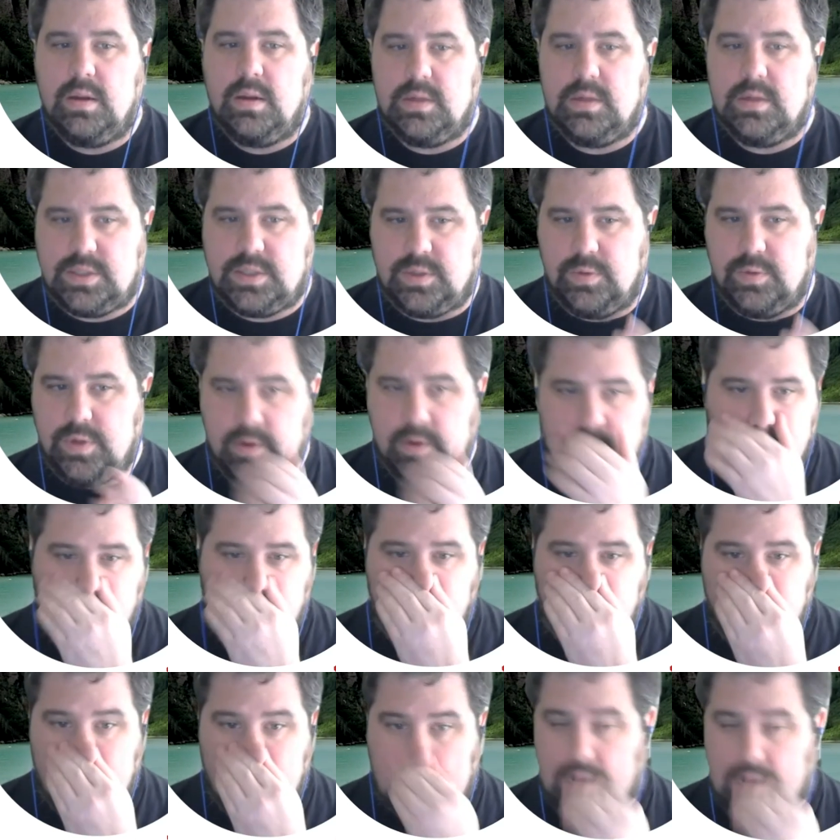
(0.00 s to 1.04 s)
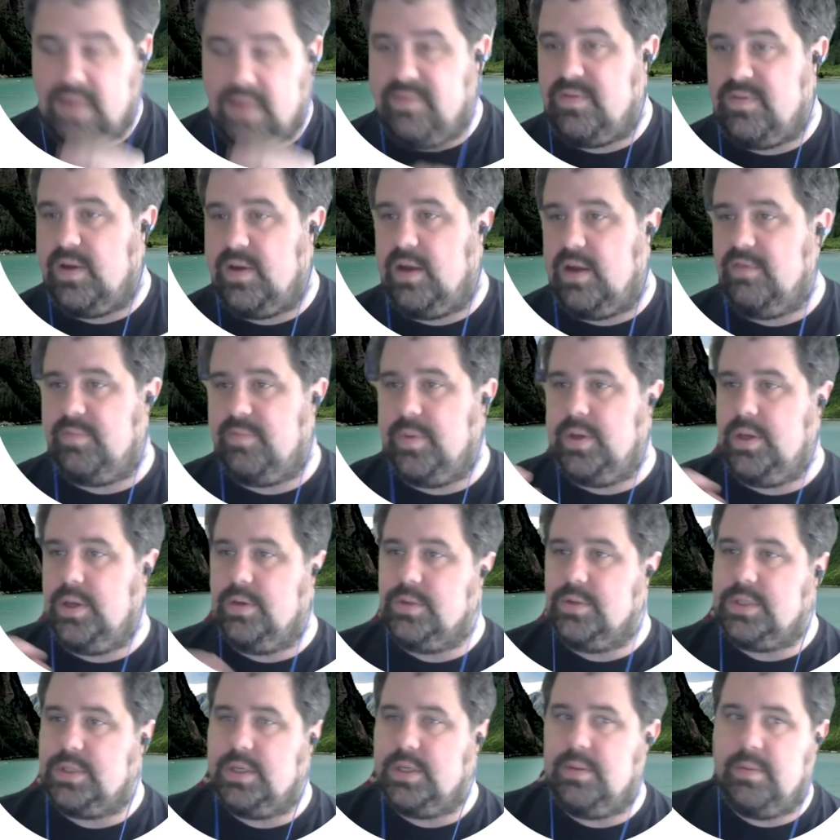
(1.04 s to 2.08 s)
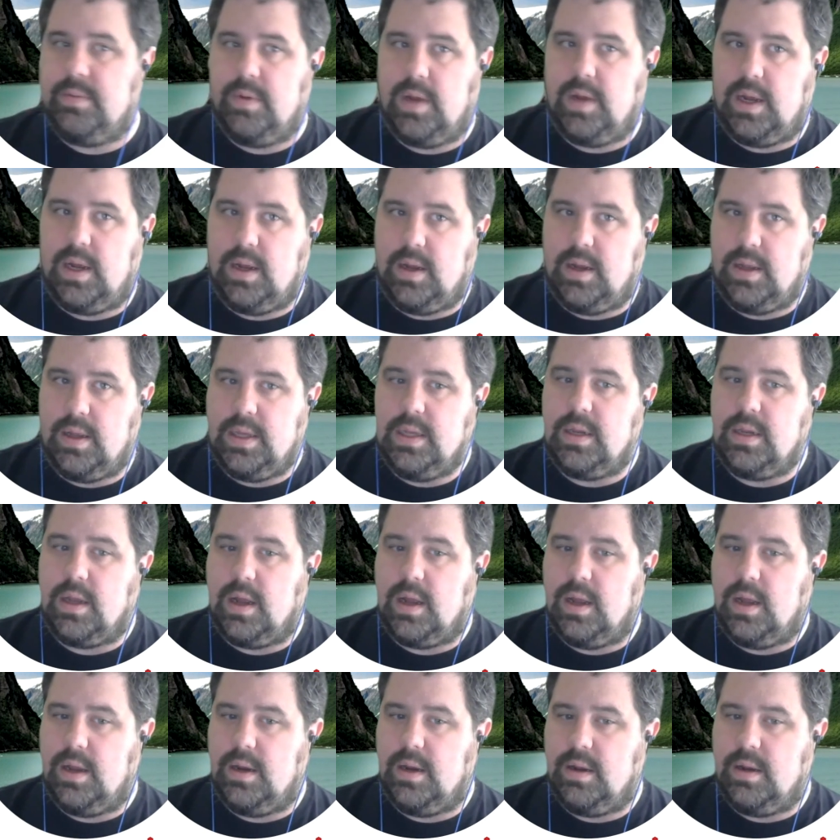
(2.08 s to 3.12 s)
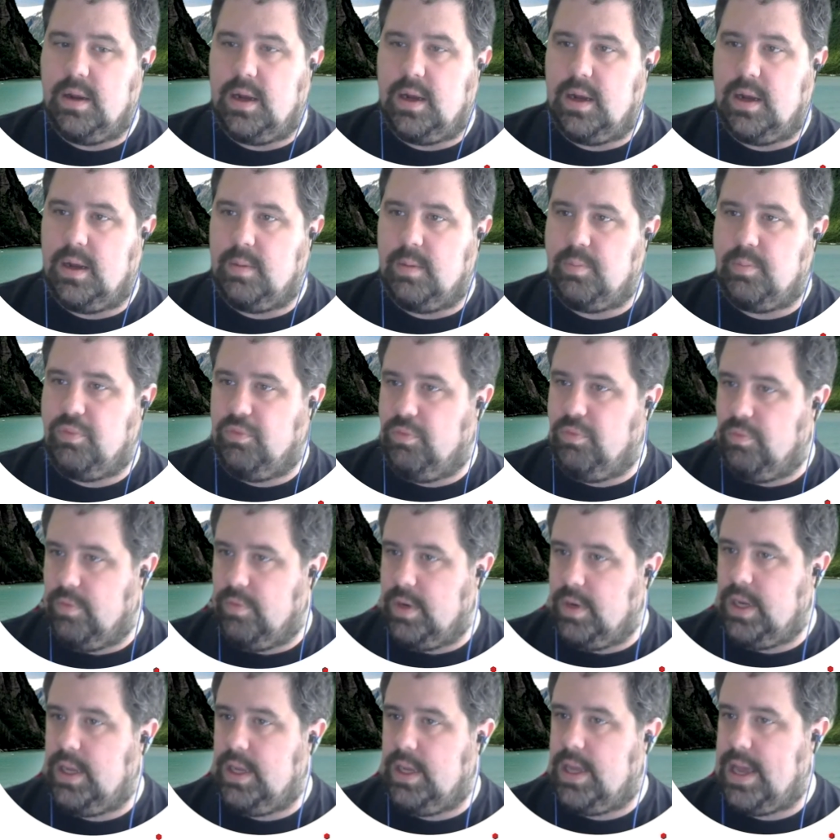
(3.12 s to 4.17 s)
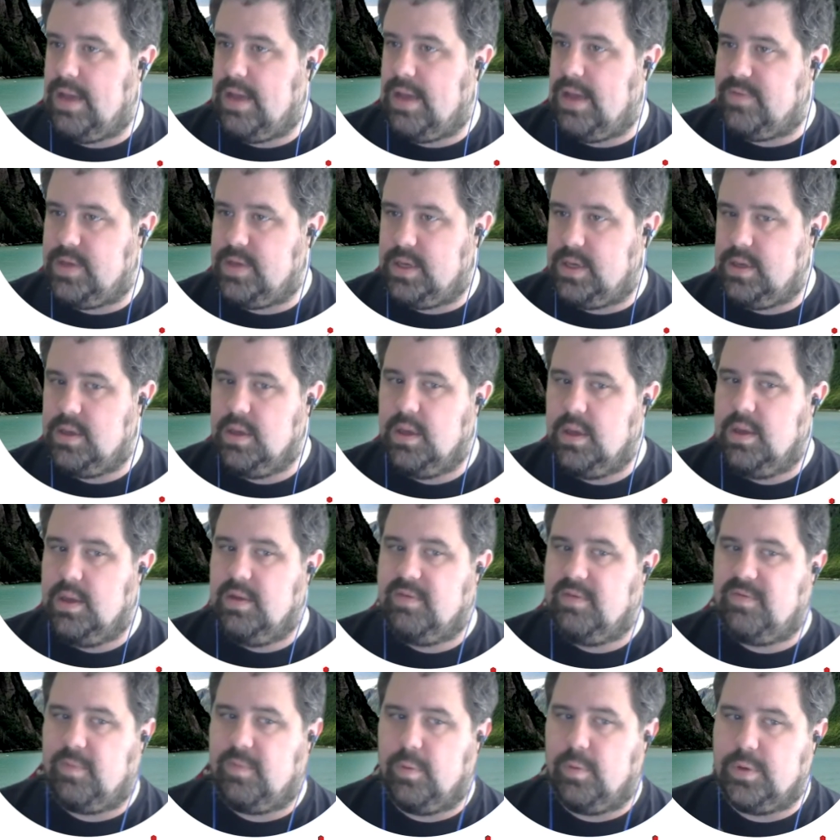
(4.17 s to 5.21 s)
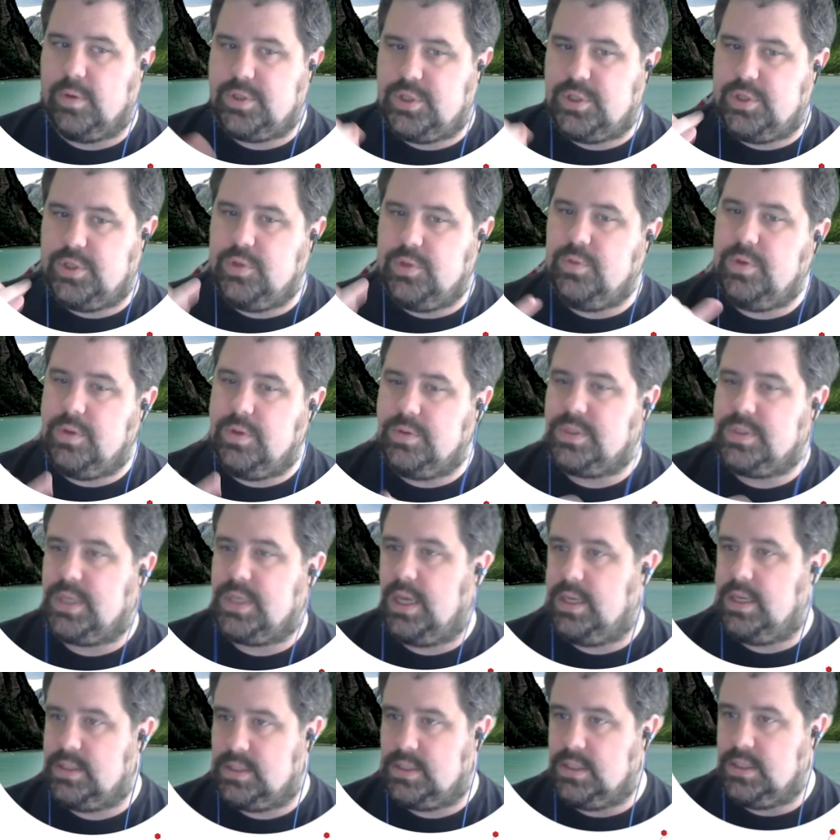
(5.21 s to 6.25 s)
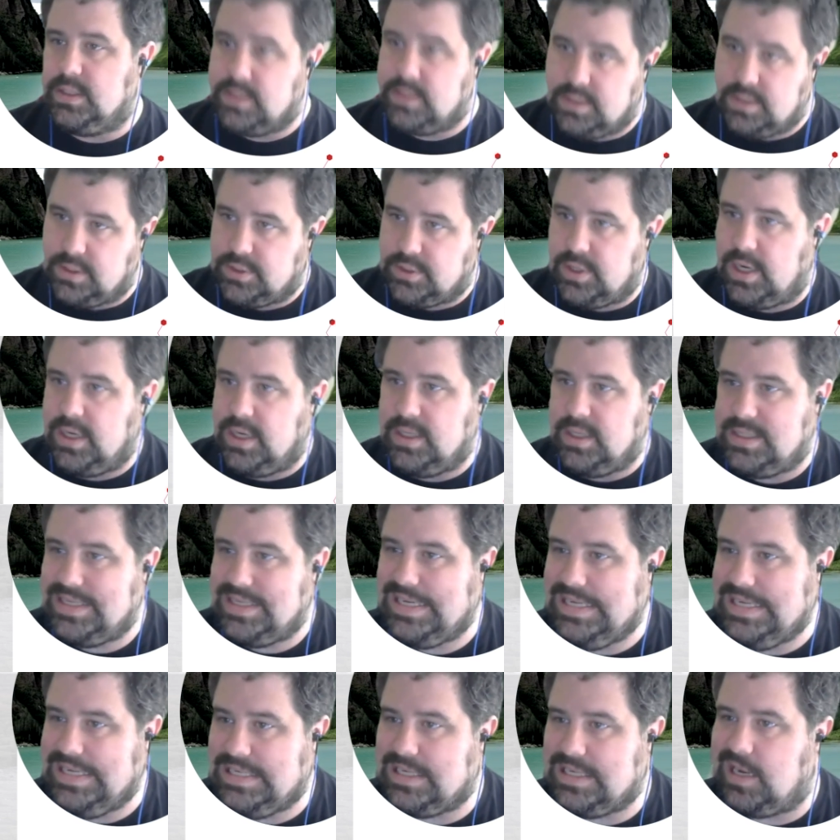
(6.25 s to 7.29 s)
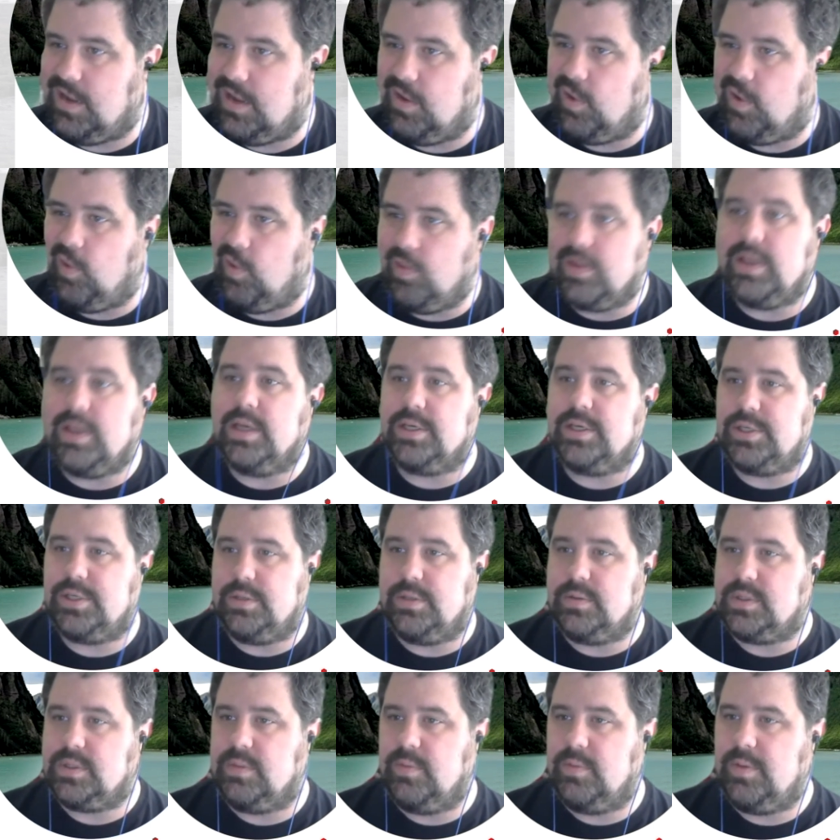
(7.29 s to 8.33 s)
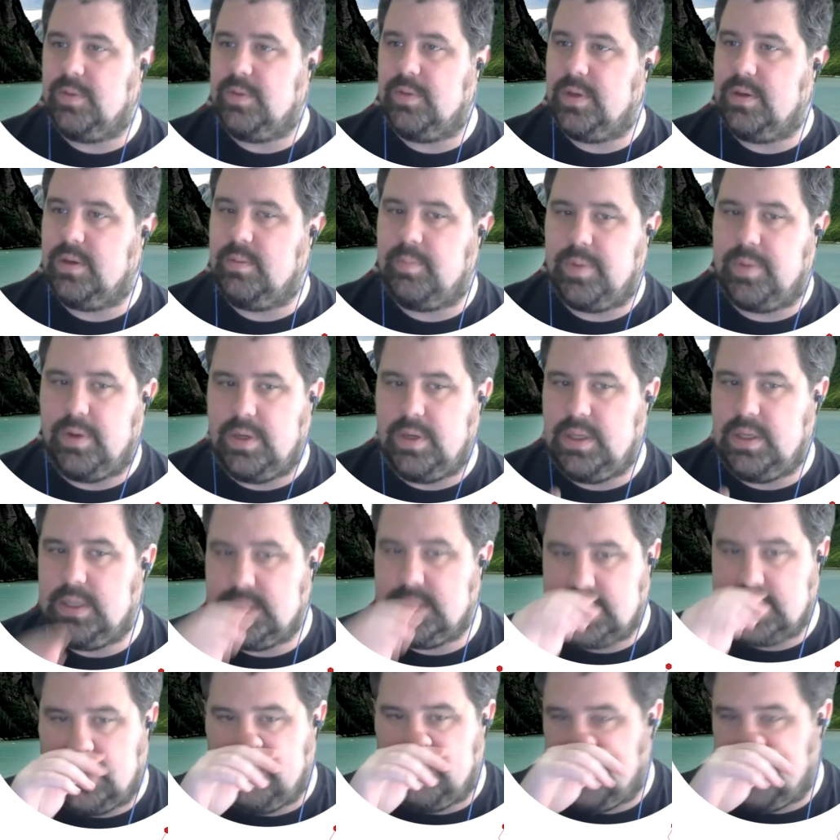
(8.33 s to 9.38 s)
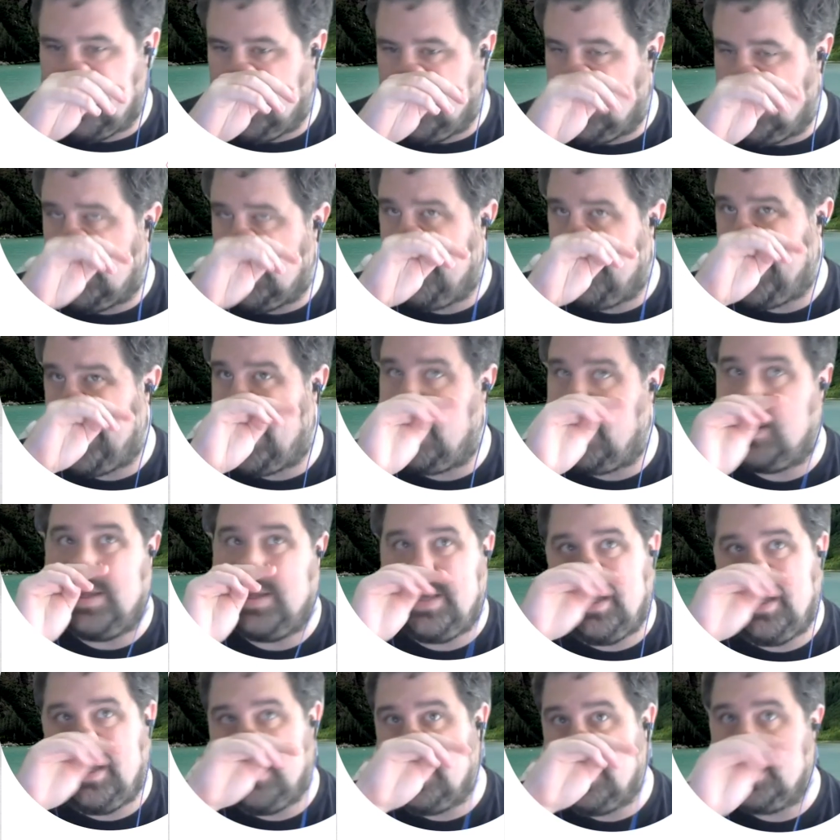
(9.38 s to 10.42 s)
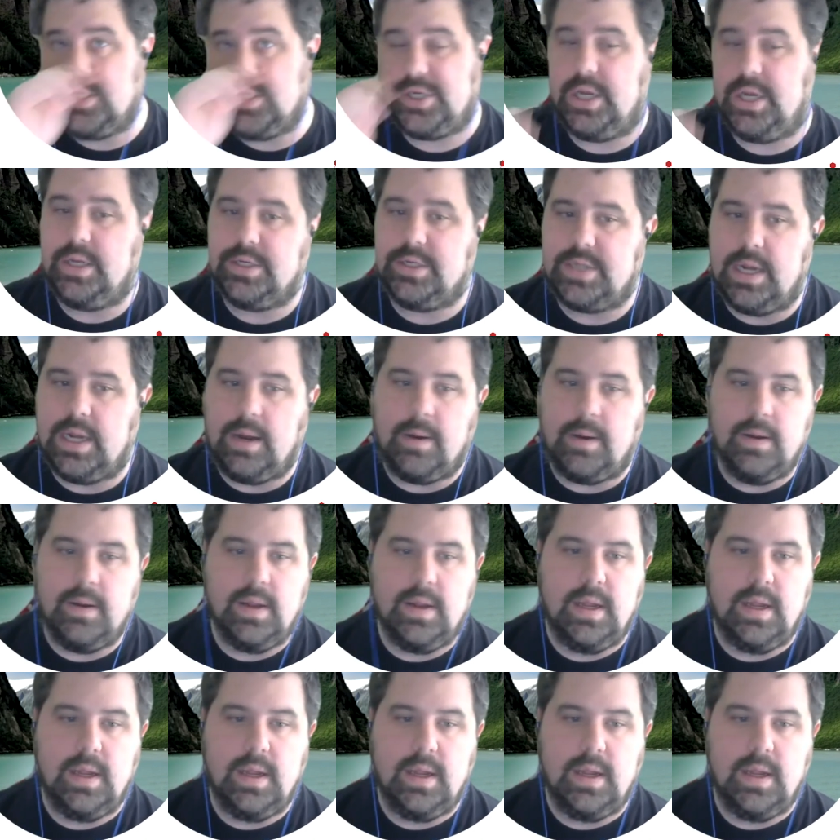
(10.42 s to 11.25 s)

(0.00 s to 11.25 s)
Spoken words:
So I've been using inline pretty heavy for 2 use cases to try to tease out all the issues, and we've been building these up for about a year and change now.